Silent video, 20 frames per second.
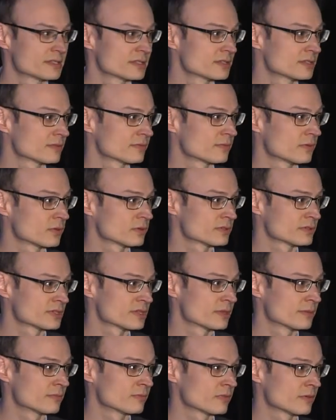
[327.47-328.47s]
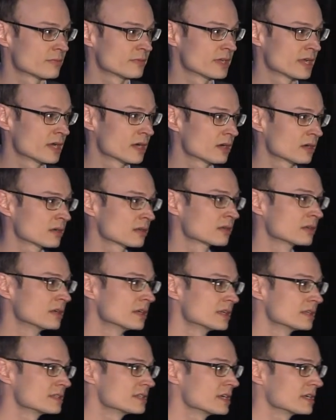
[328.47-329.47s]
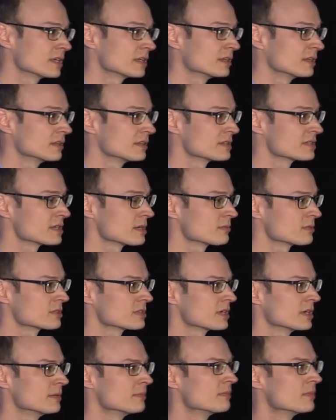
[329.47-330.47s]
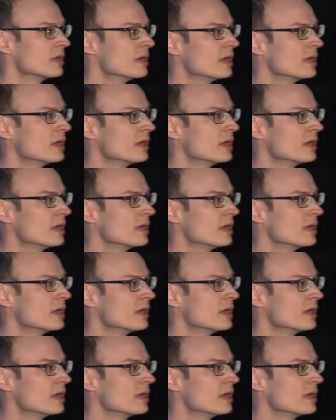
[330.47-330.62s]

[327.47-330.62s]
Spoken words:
These are photos of them from the air taken in the summertime.